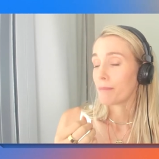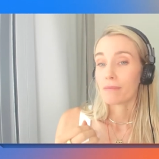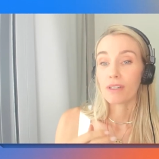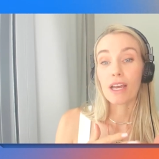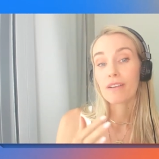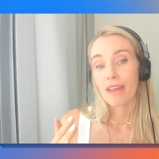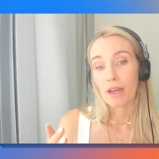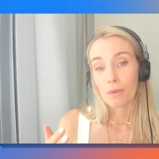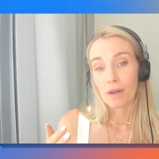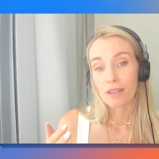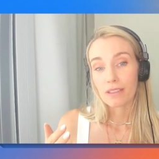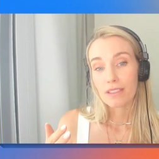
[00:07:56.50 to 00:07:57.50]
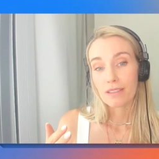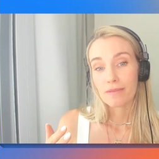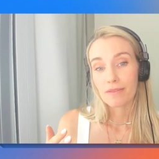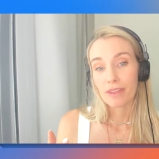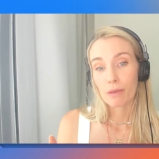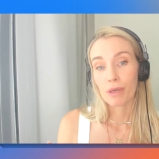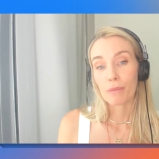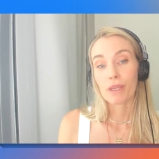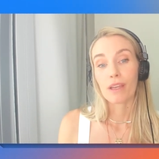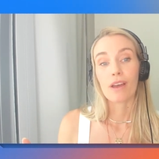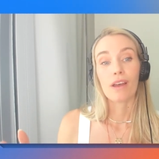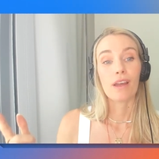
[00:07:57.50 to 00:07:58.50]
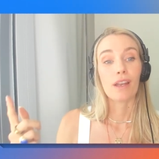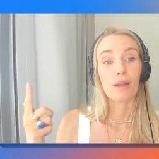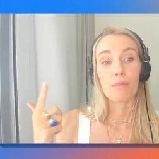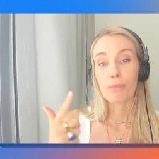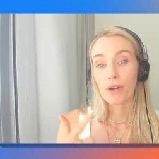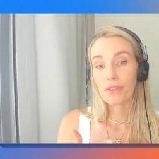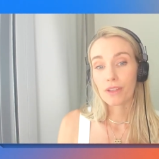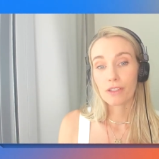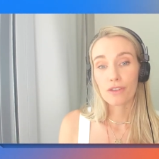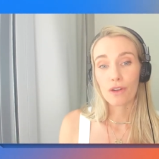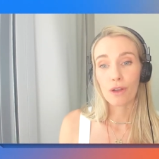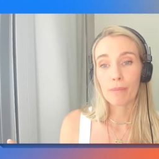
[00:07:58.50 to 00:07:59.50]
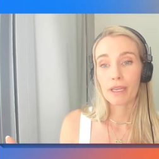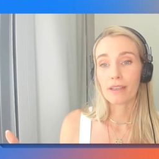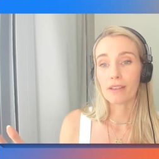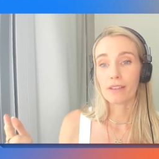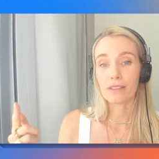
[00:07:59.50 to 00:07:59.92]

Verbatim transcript: none of that worked. They put me on birth control pills,